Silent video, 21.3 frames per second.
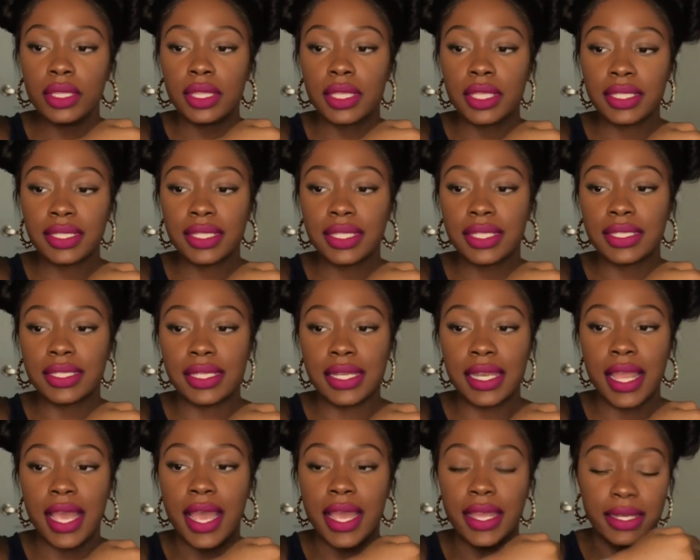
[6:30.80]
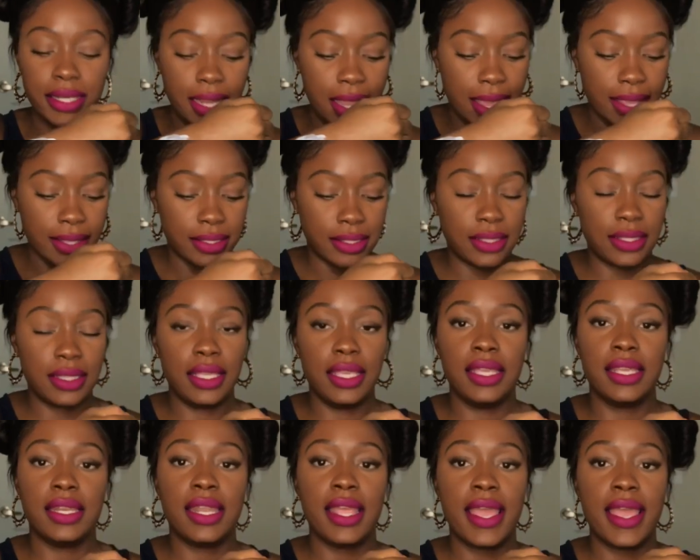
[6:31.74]
This is not as
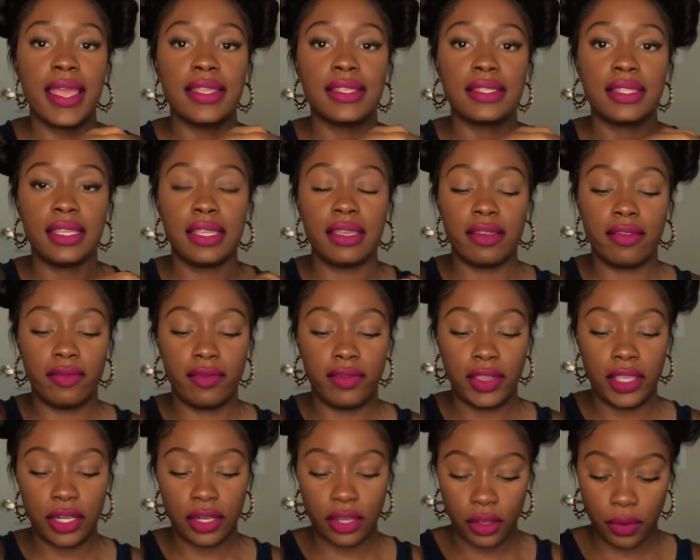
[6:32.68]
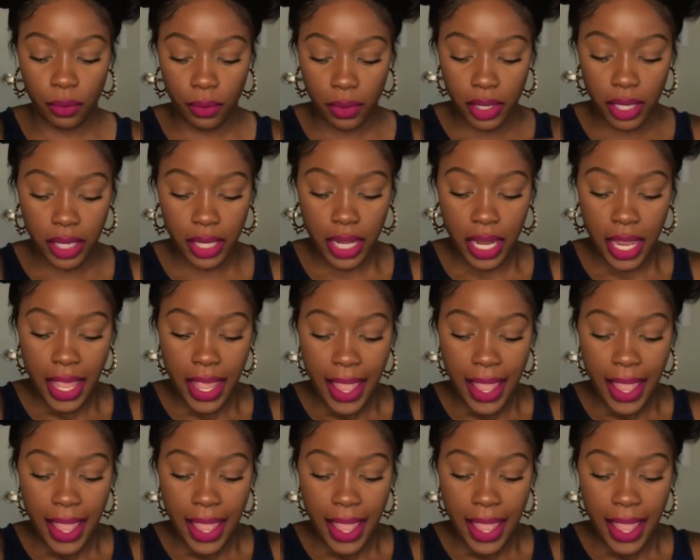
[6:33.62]
thin as the Aveeno one,